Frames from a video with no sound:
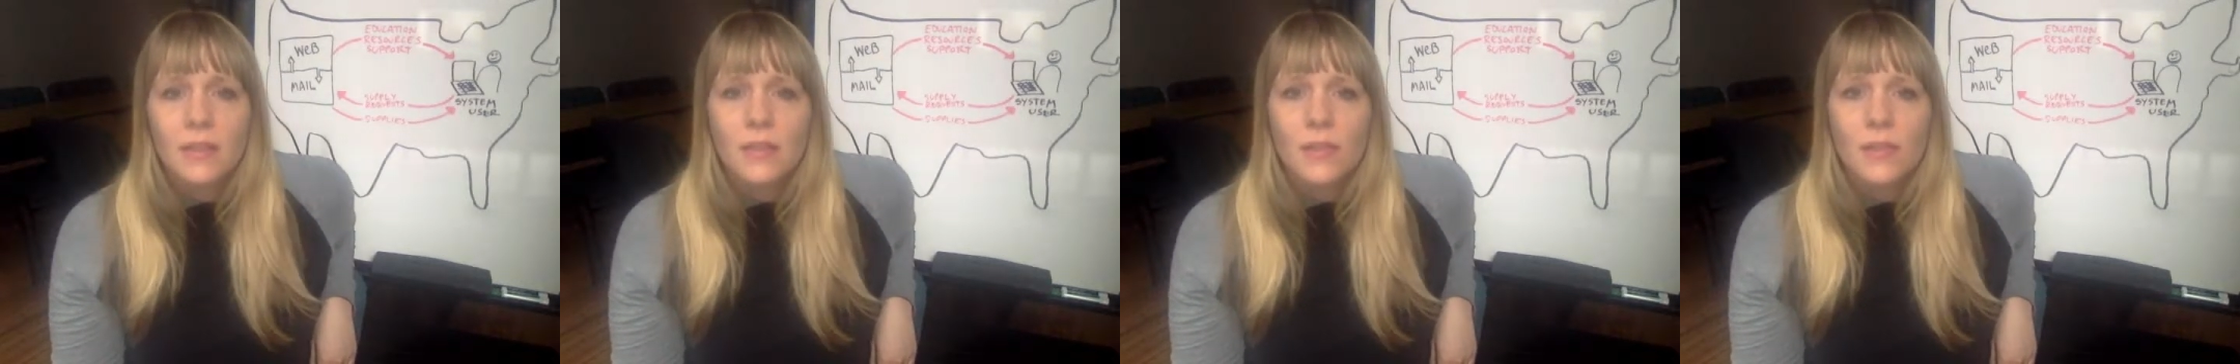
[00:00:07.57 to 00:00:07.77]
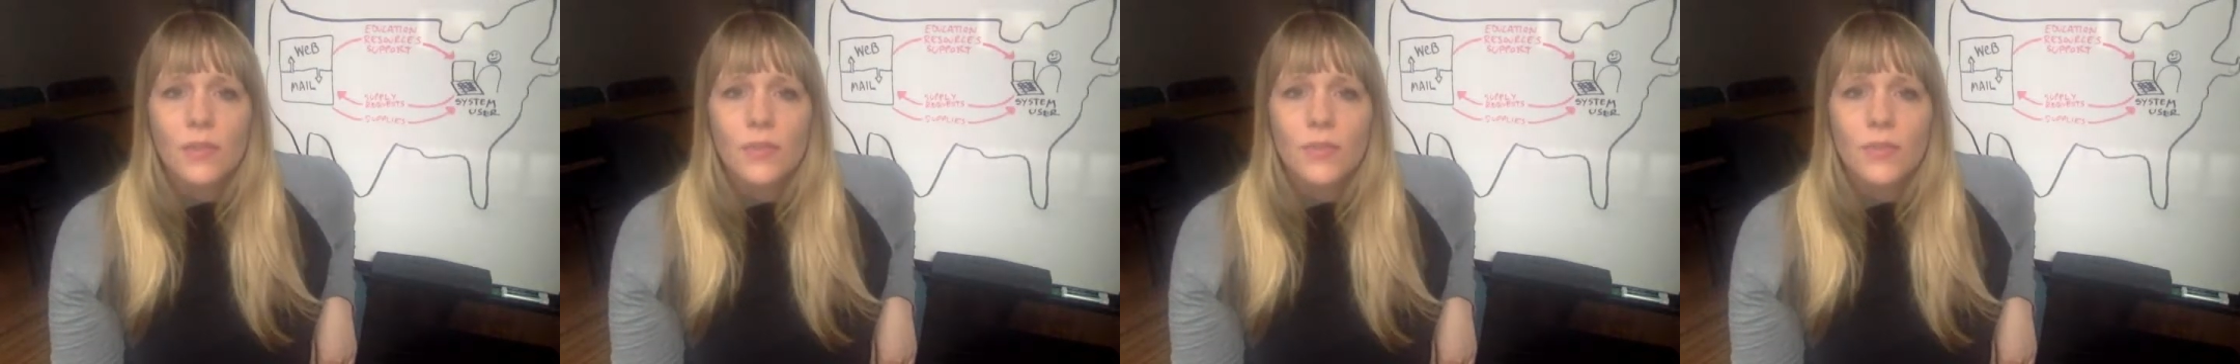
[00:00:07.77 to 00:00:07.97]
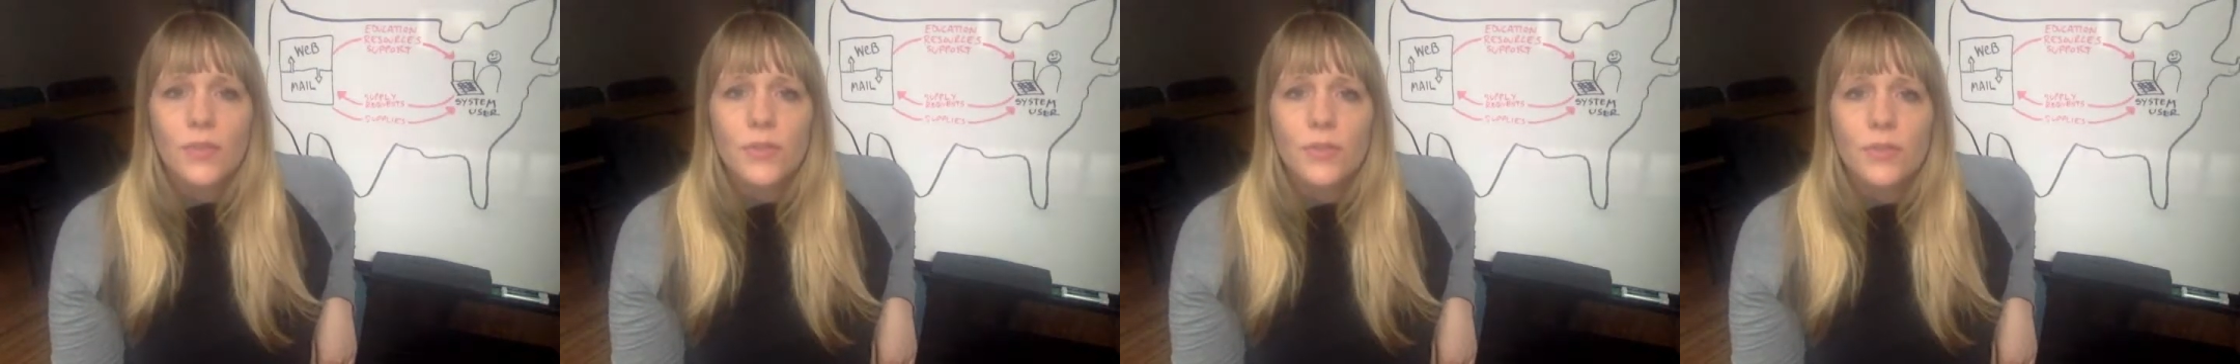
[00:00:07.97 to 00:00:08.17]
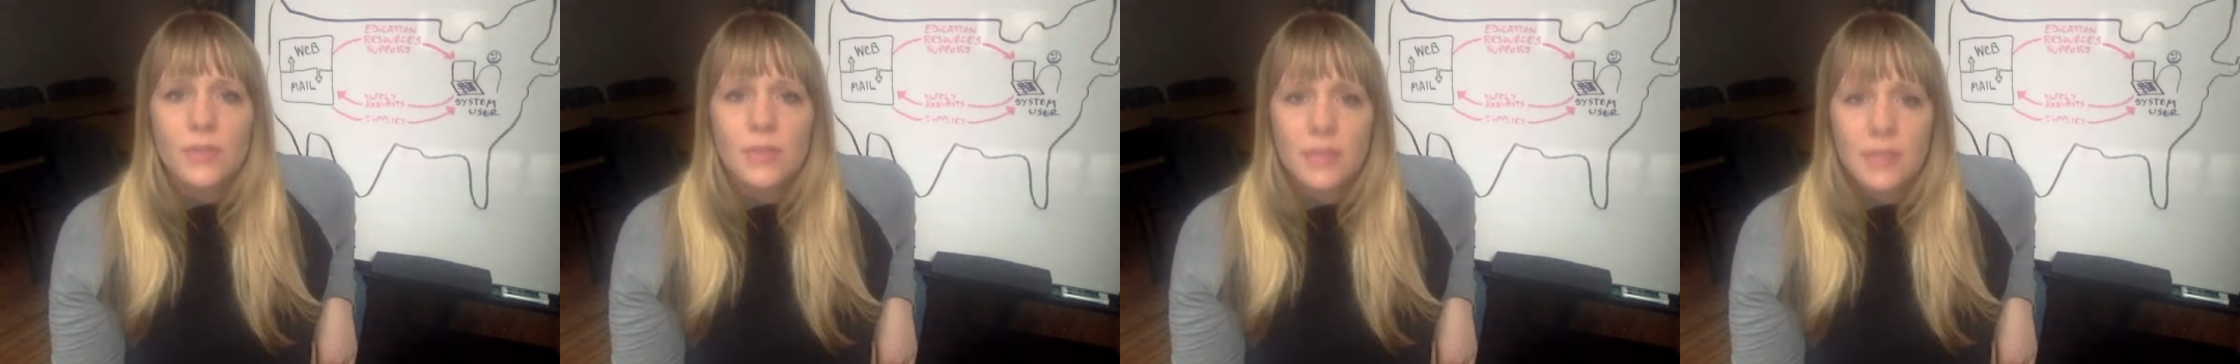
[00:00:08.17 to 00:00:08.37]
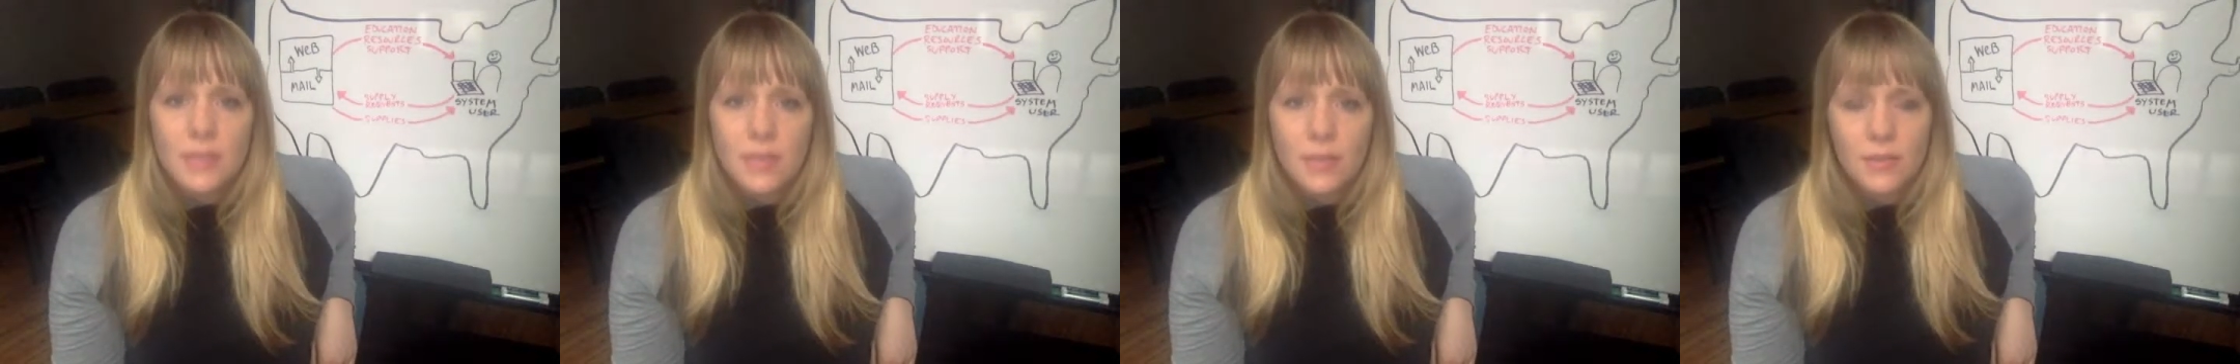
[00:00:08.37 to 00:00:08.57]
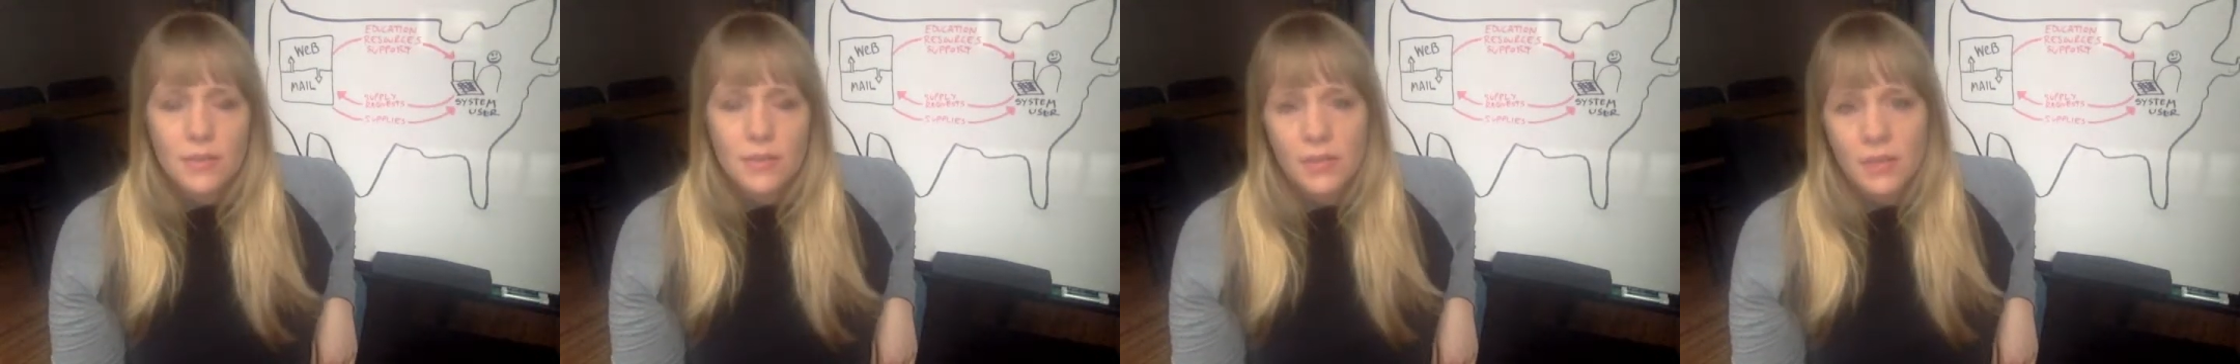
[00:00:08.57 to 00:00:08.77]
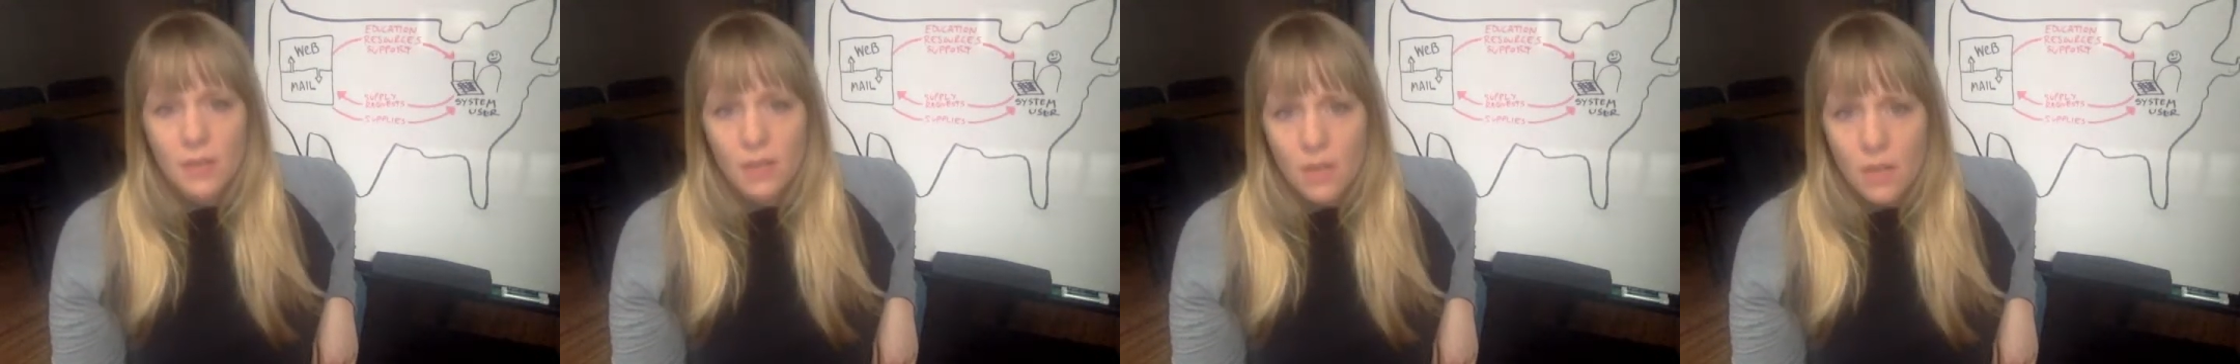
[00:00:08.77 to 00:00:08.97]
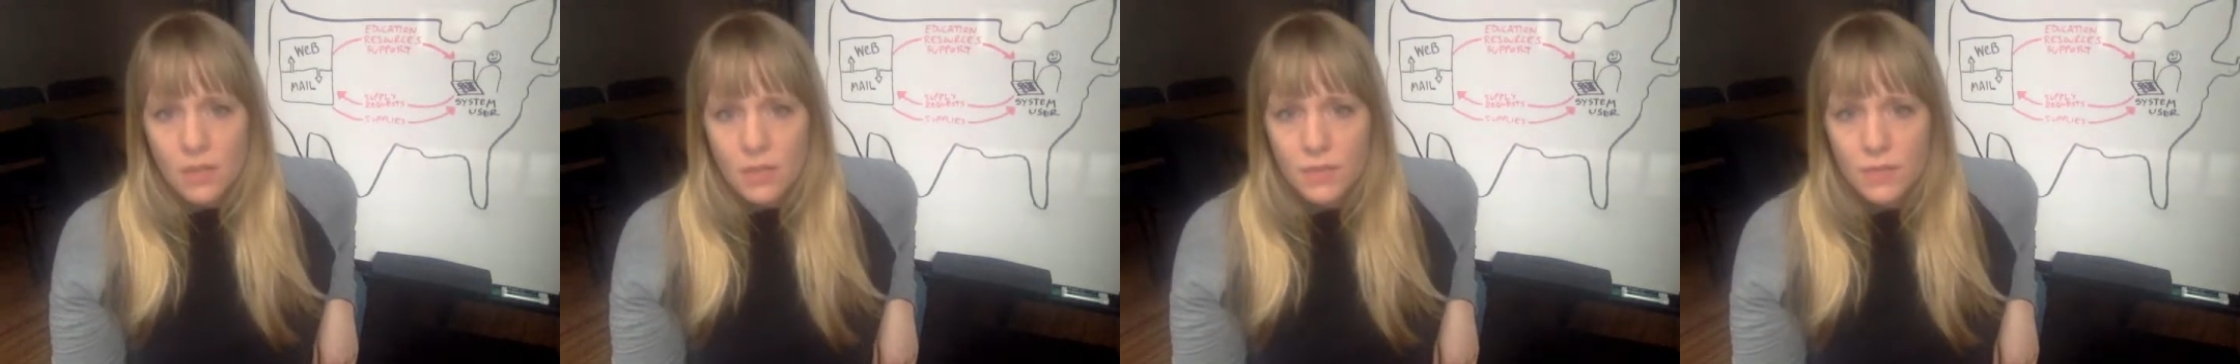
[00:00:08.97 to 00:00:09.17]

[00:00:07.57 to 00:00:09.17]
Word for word: Overdose is now the leading cause